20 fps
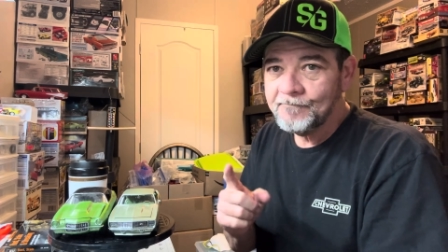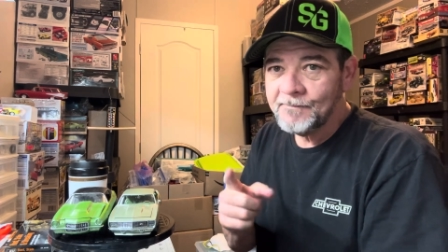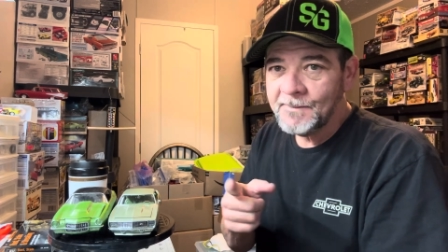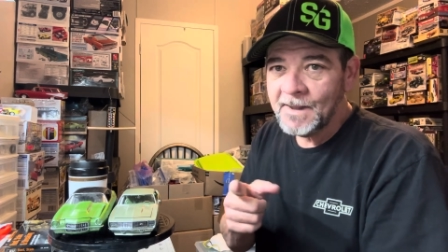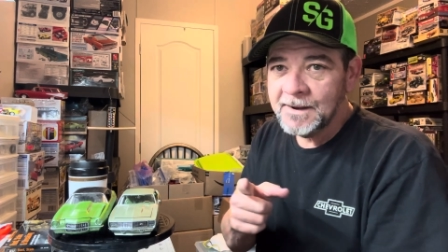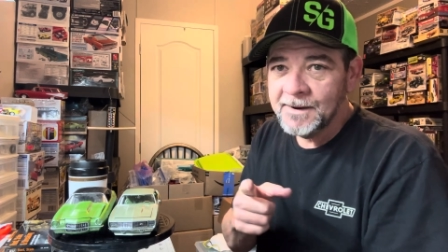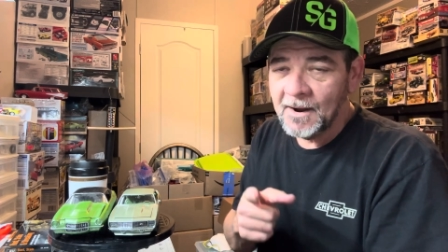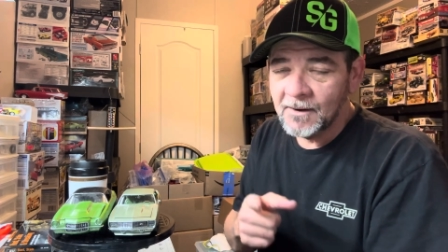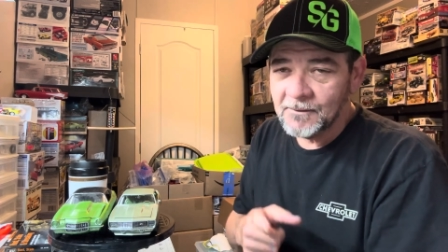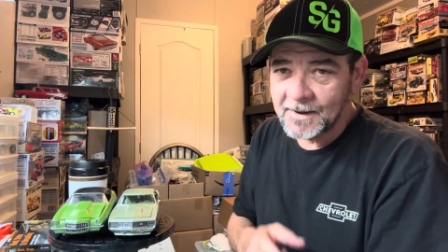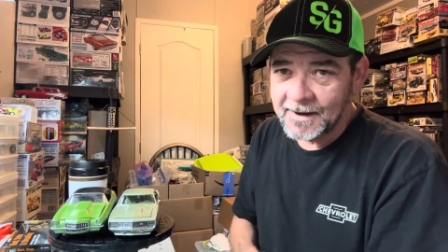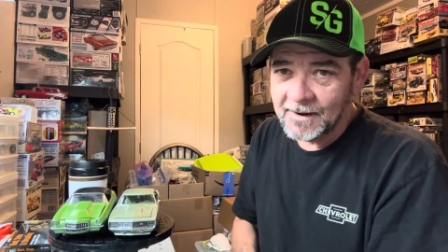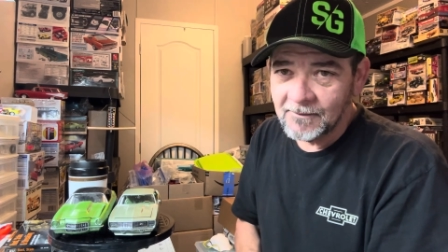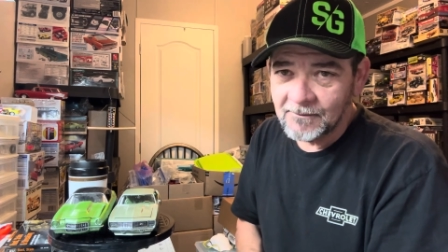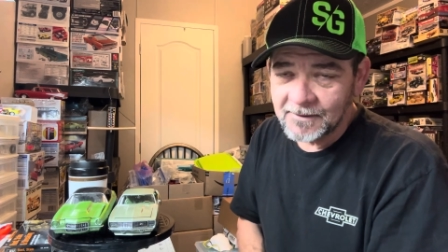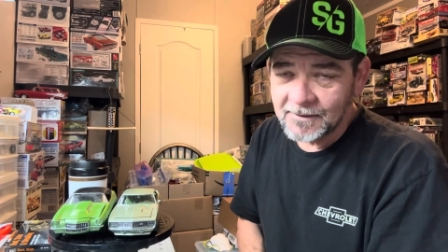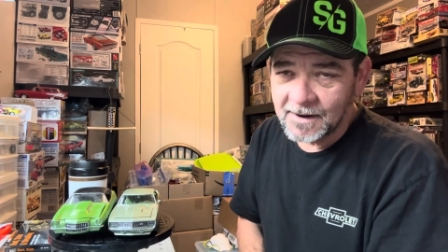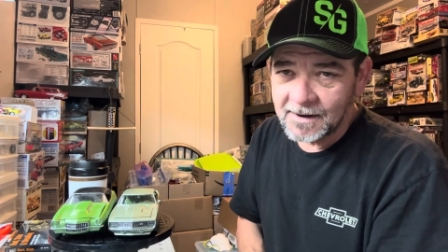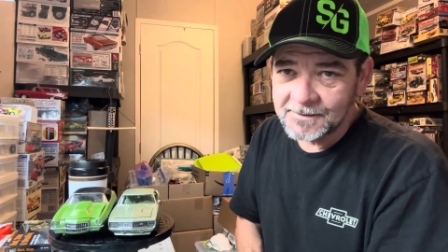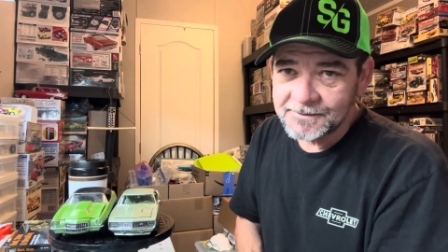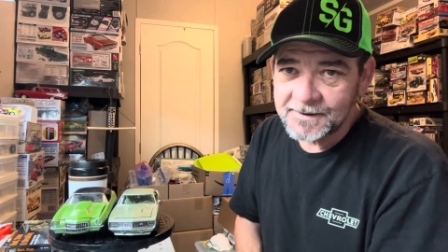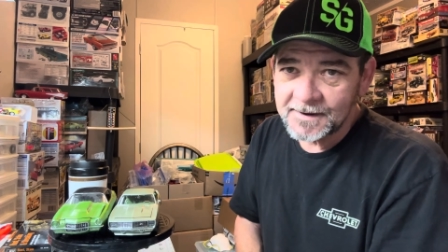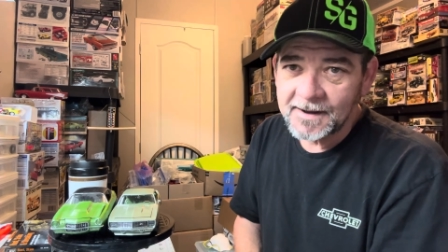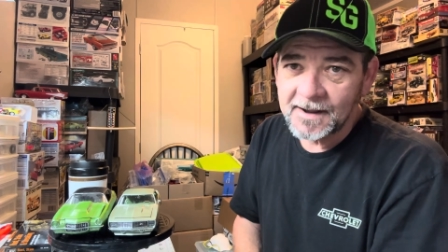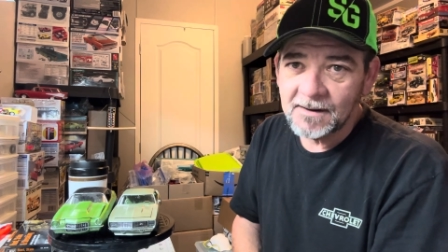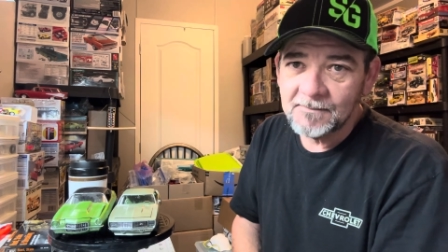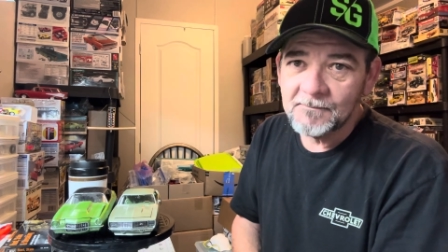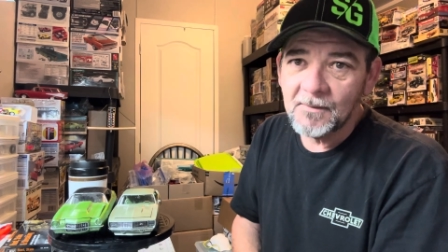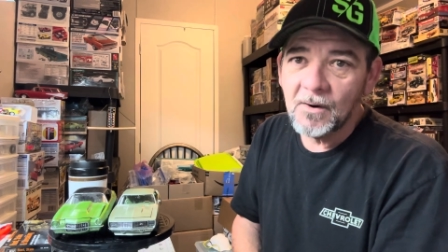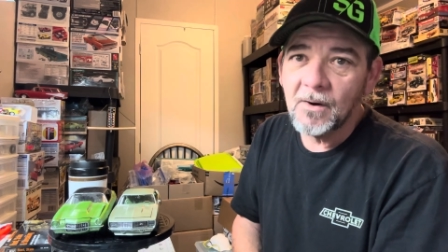Y'all get on there and check
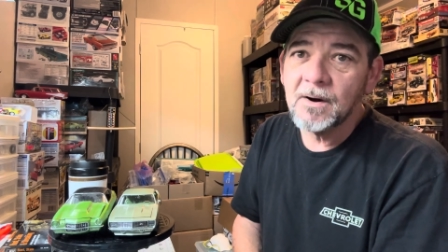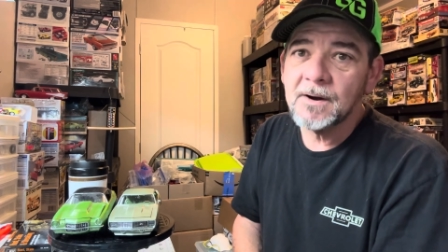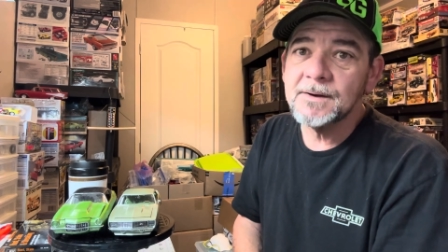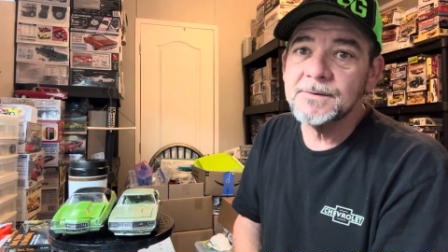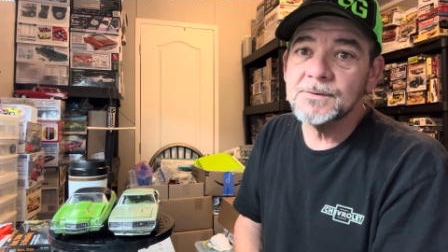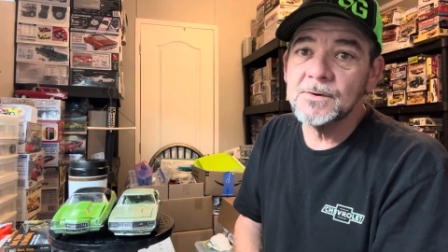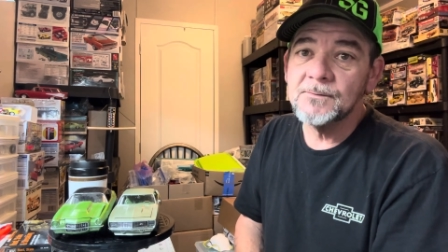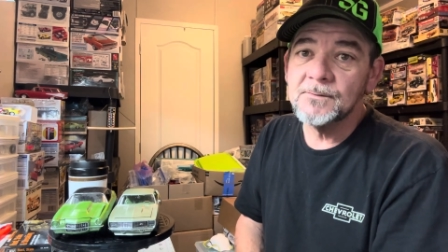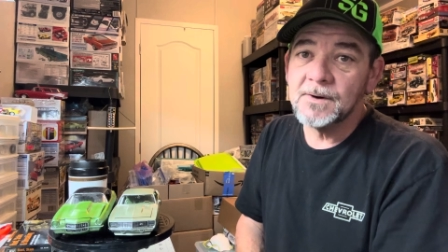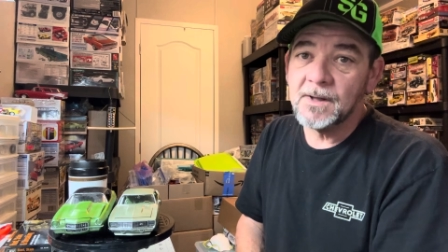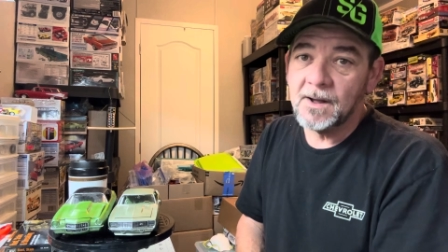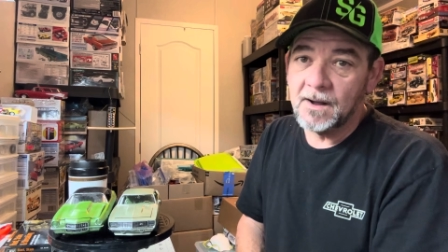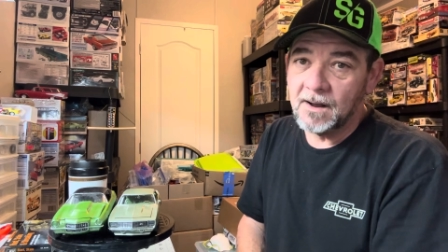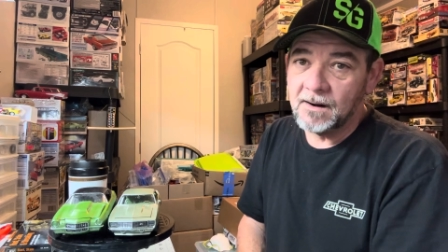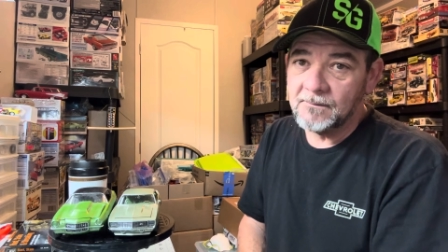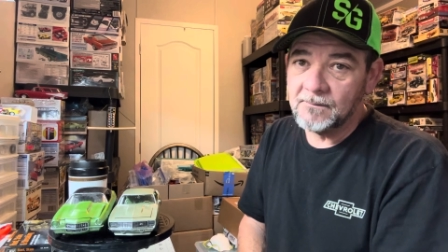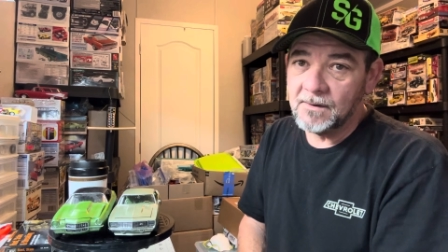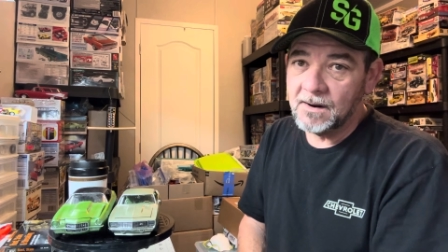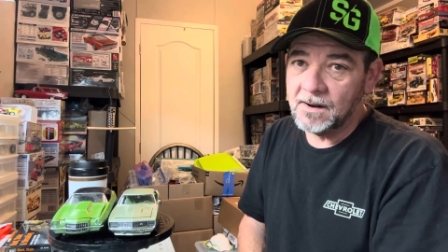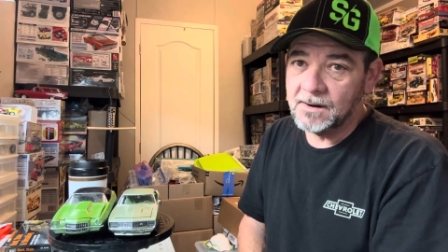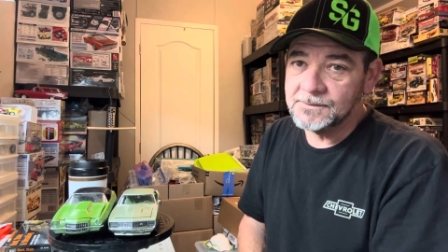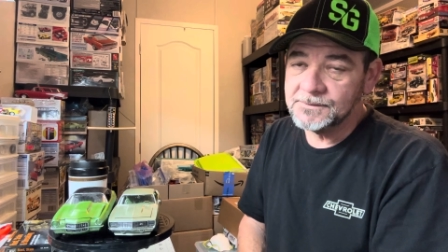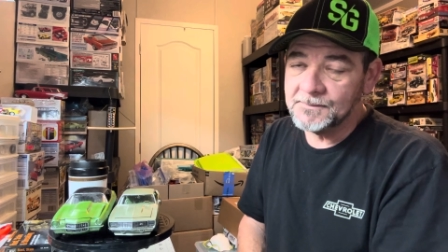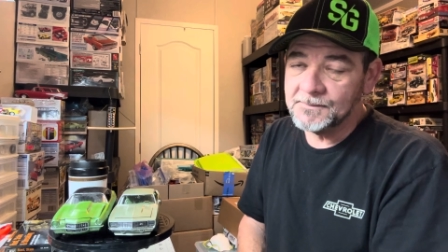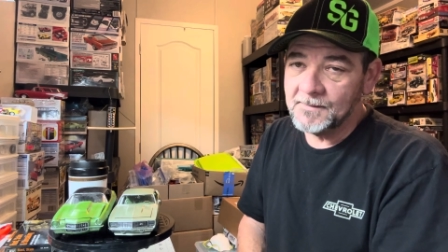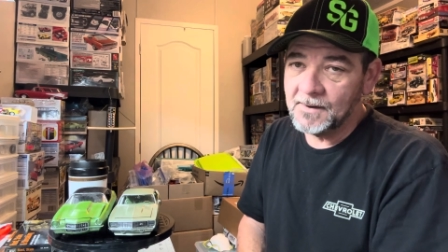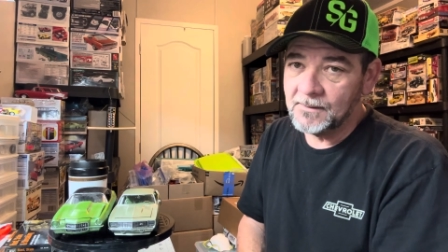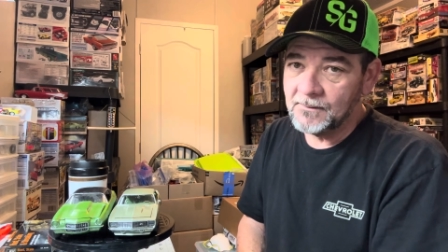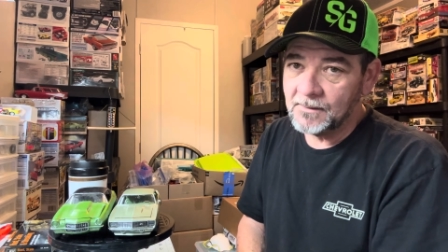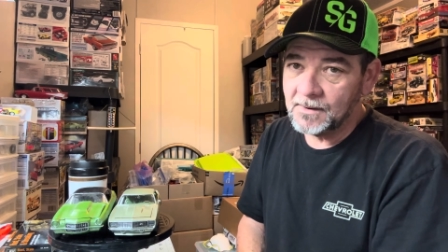out Marcus over at Hot Rods and
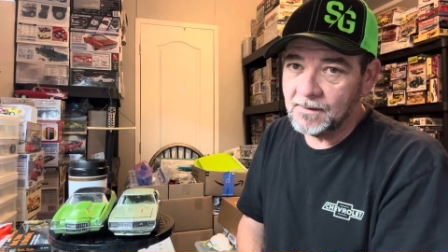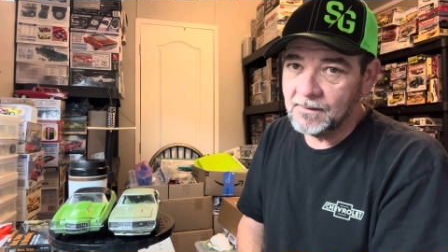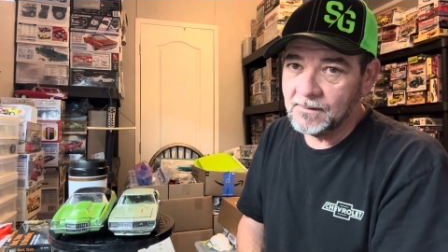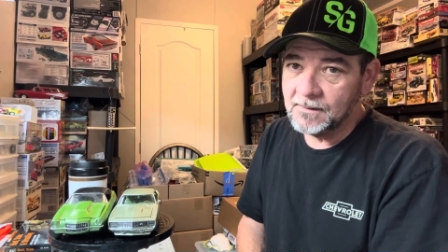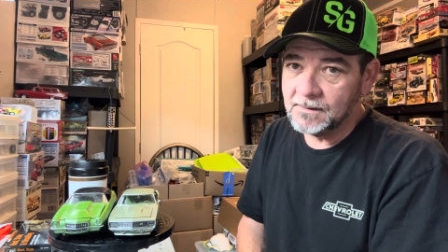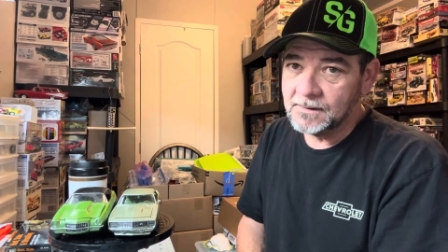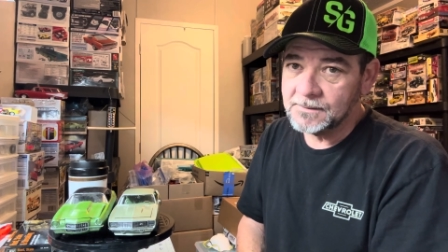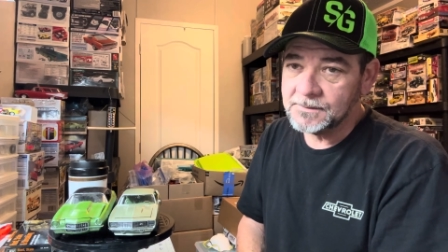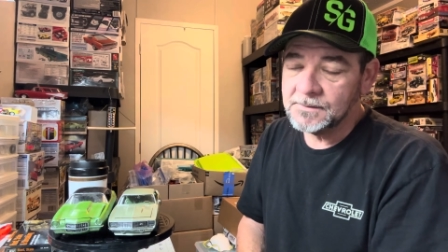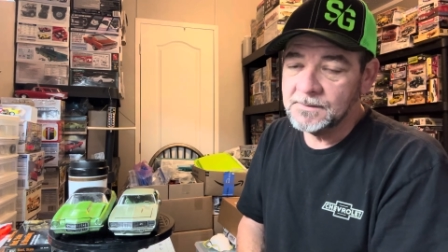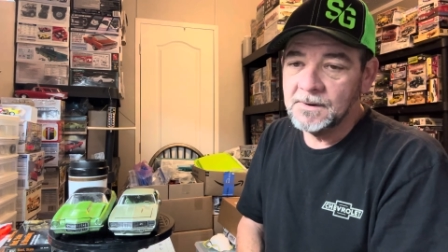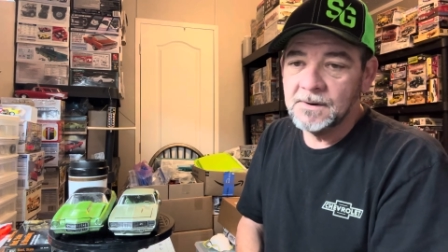Model Cars.